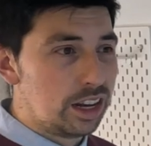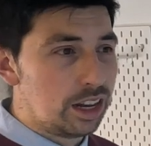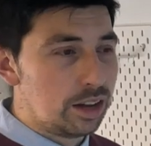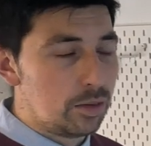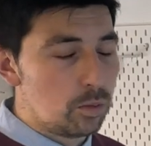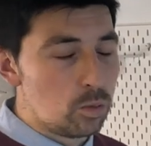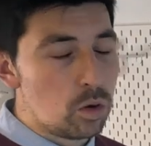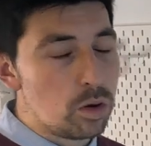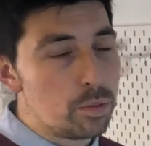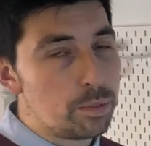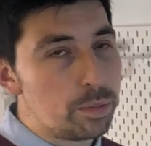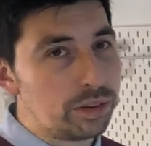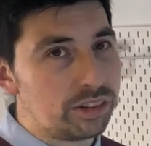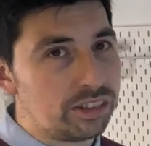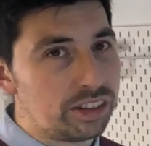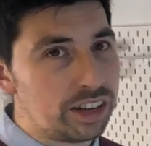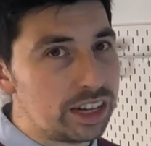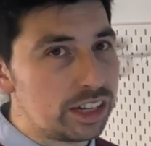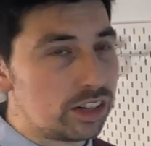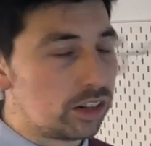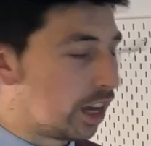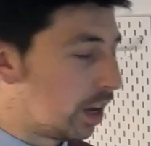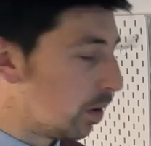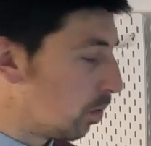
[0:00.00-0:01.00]

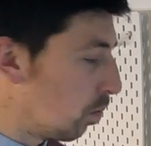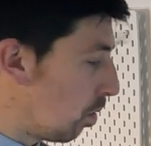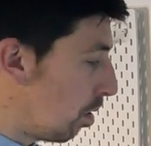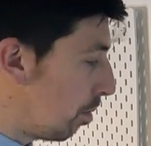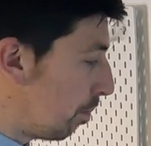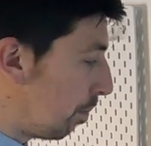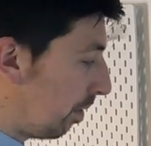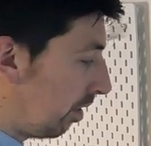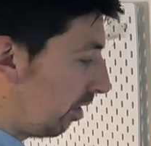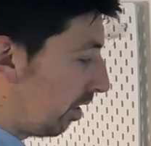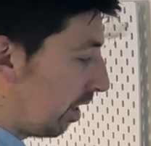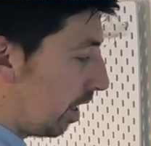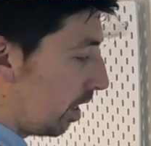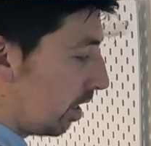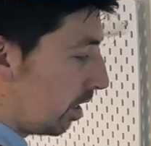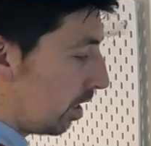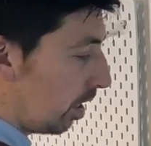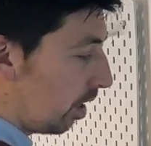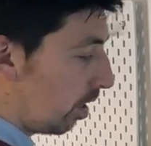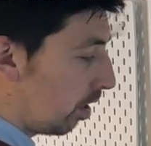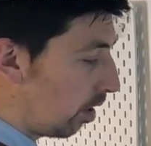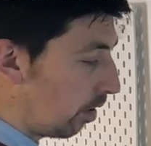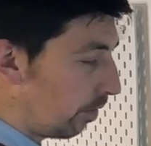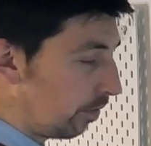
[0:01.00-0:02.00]
1%, okay, 1%
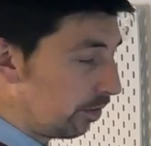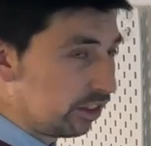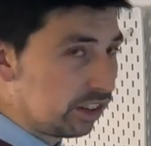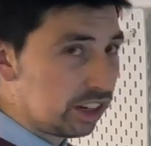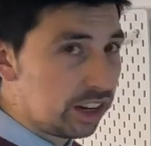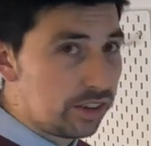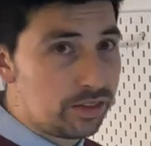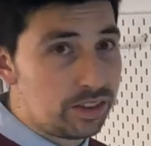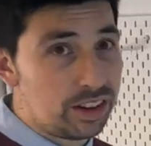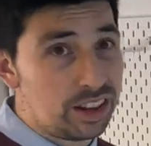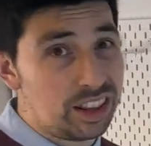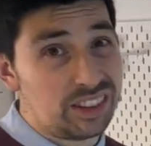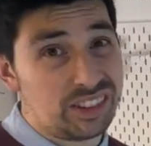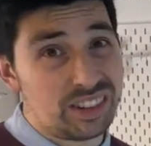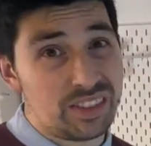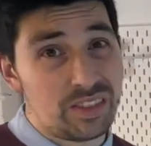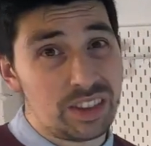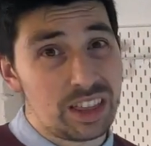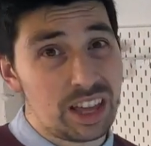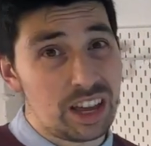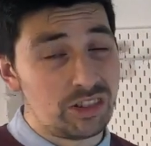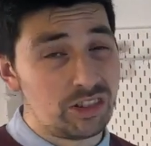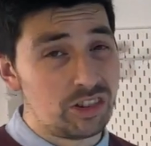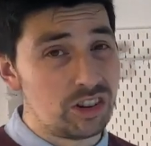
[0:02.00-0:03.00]
of
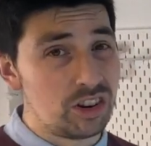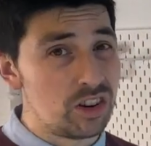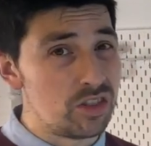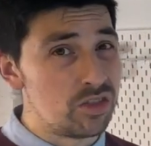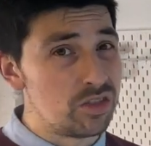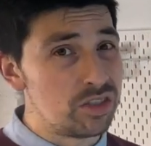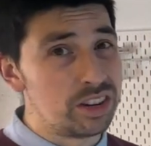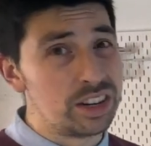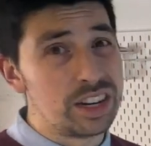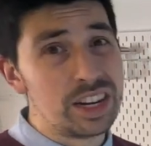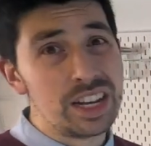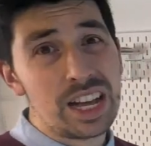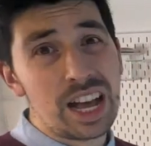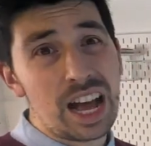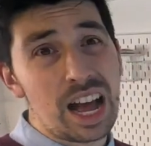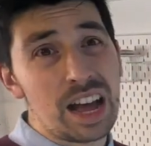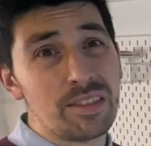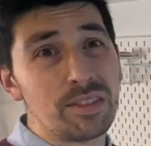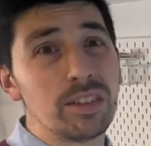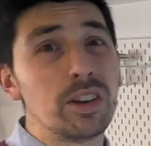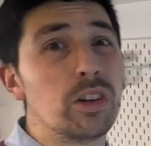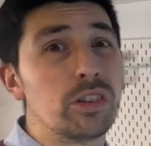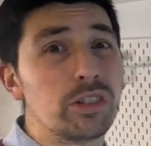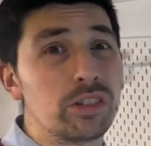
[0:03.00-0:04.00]
7,200
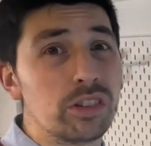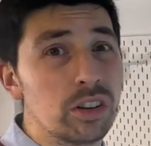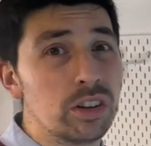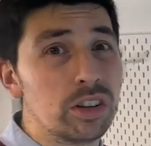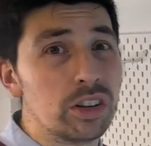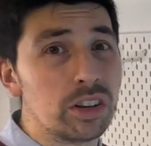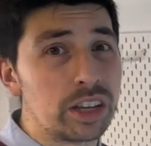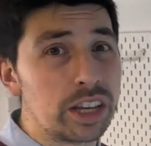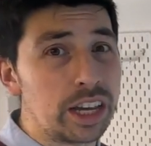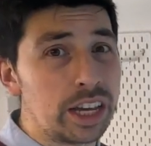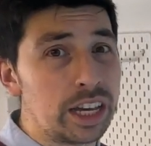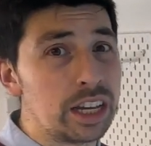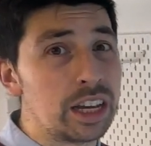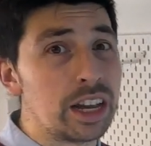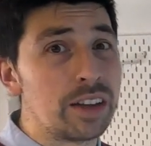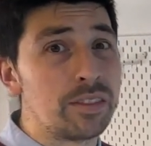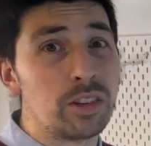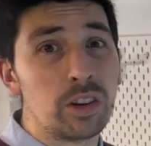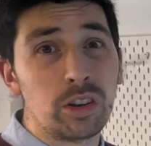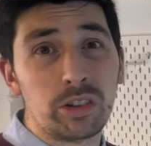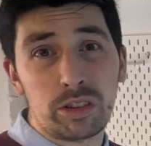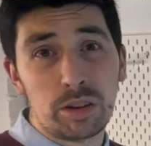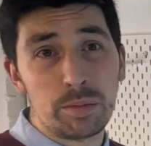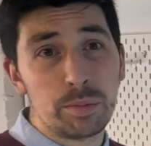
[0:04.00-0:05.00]
I've lost on, okay, I've
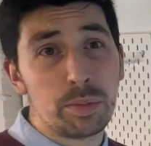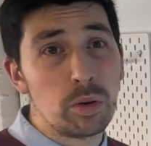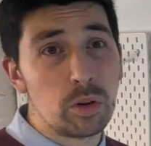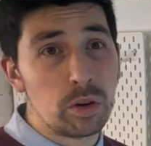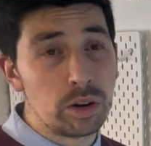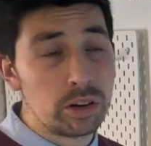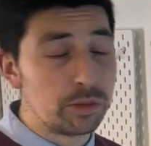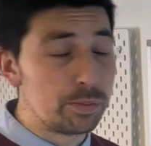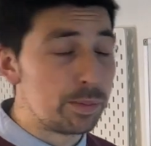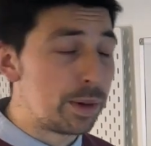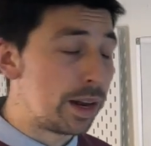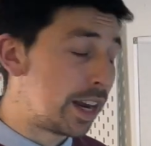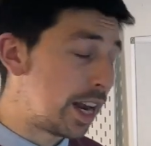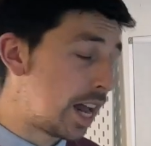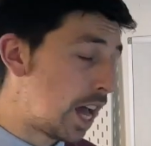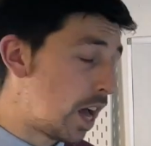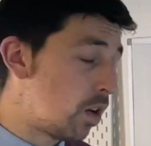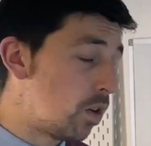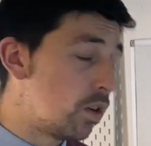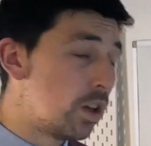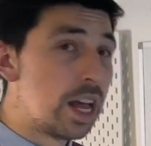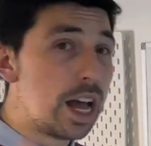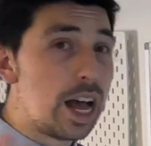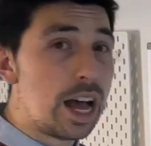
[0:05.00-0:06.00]
lost on points, but
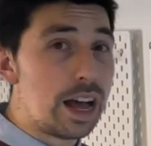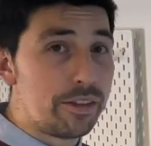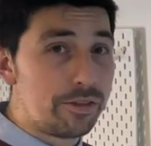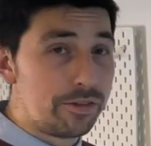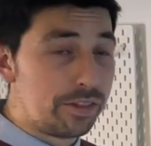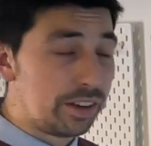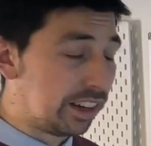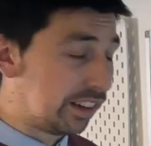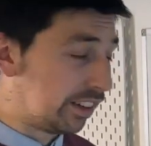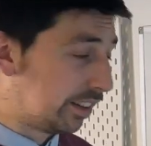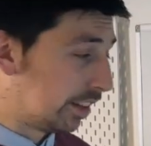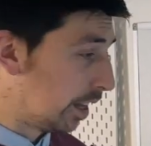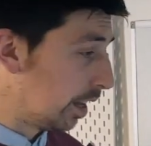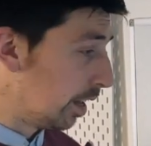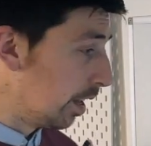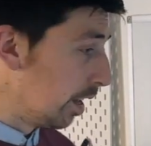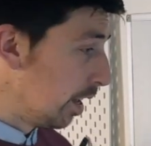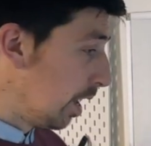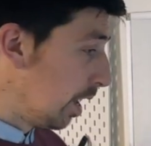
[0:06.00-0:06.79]
now I fixed it,